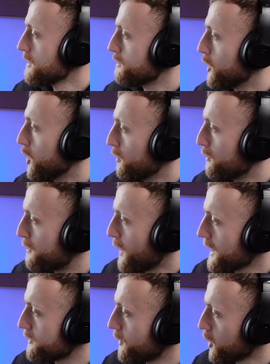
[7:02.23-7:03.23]
But
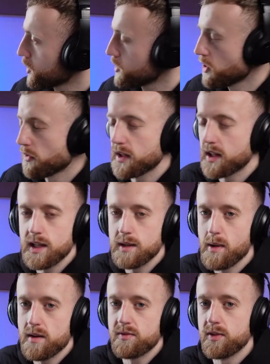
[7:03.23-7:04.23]
by focusing on the key
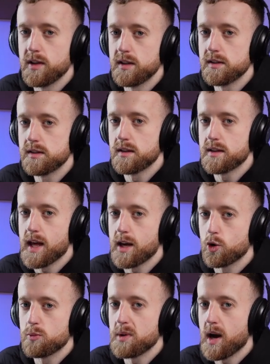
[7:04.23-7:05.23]
benefits, they're
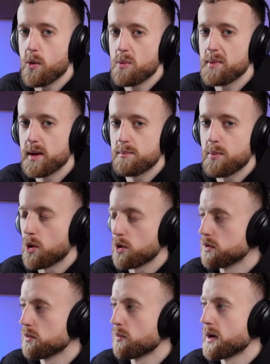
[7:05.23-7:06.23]
going to be our main
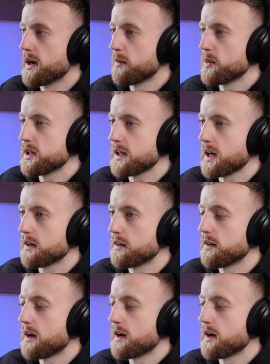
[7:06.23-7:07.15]
point where we can